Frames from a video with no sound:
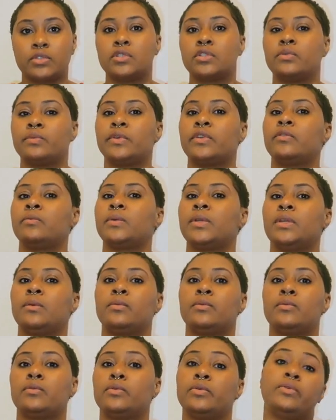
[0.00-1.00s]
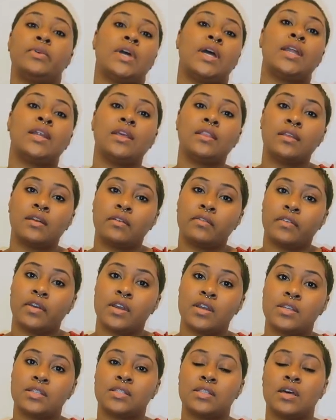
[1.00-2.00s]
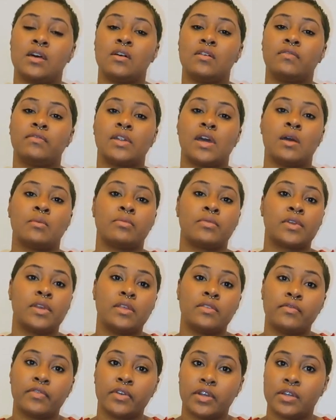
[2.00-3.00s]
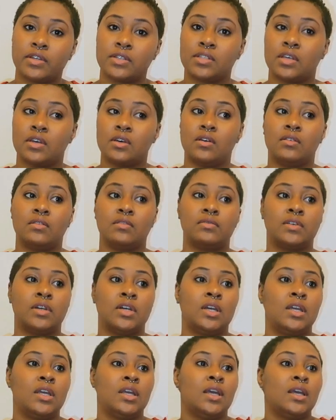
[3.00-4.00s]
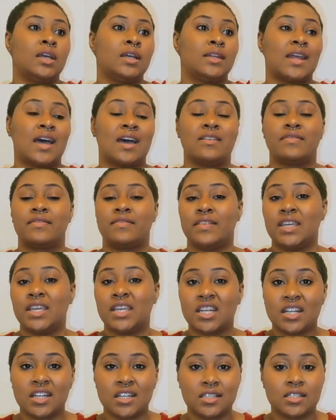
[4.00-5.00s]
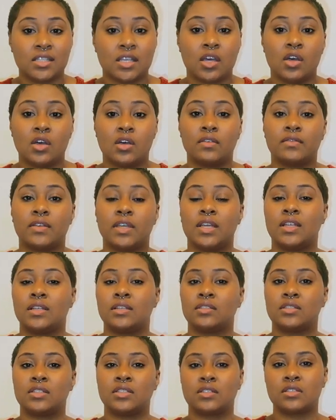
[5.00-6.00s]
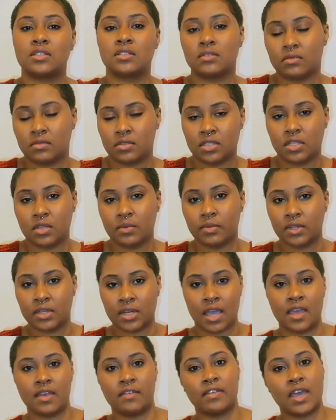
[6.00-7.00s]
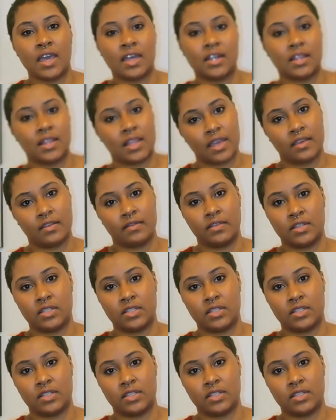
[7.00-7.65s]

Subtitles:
She wouldn't have been able to do anything for herself, not breathe for herself, not feed herself, and she would not have had a life.